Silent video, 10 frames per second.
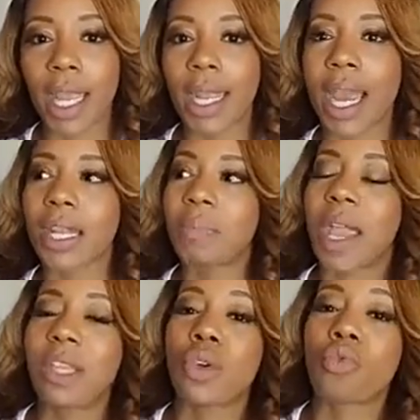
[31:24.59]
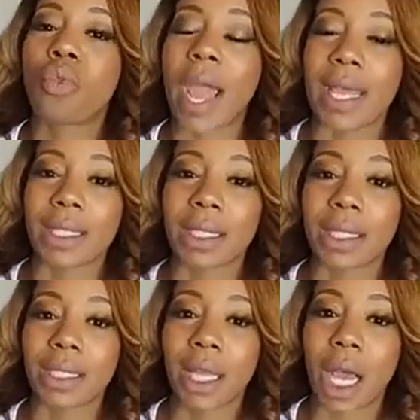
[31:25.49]
and I didn't pay the rest
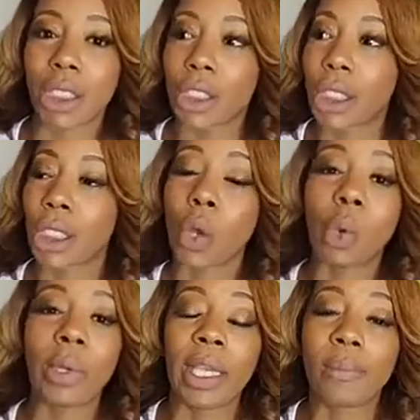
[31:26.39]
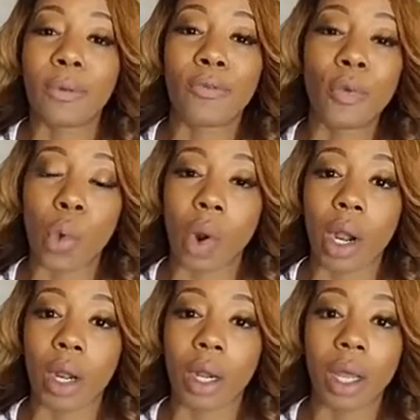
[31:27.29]
until a week
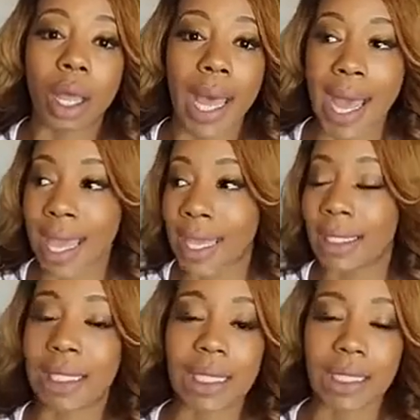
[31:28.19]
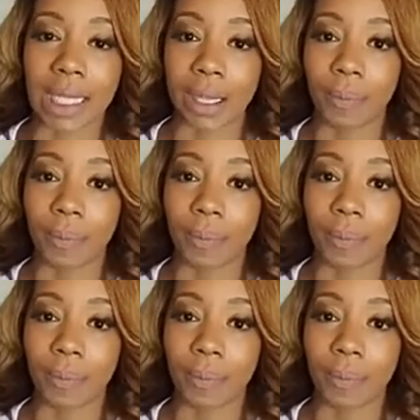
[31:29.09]
before I hit DC.